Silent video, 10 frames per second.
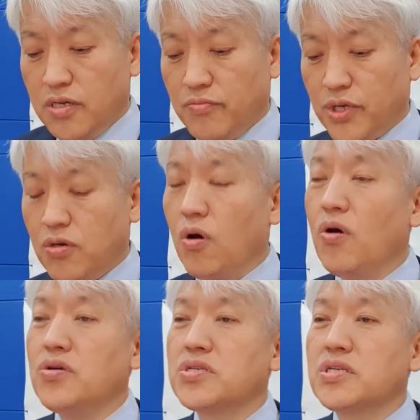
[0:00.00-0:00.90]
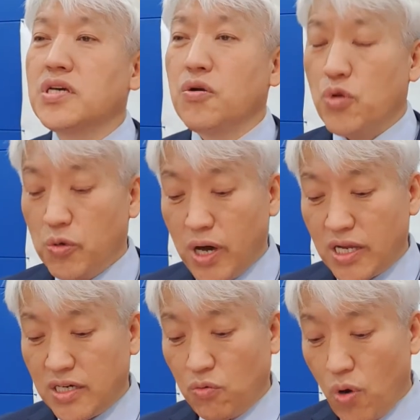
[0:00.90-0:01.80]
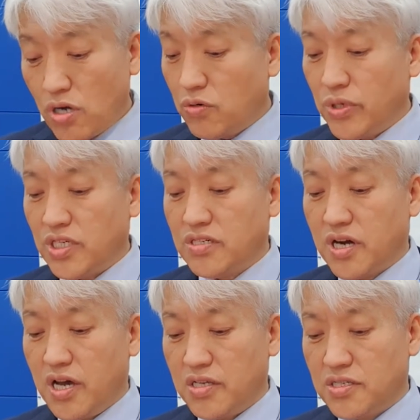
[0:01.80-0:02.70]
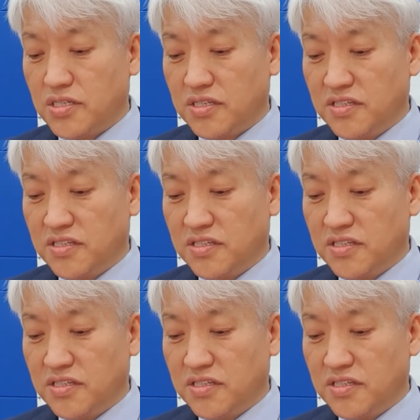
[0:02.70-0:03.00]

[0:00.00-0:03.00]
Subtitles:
Because we want to walk with Christ.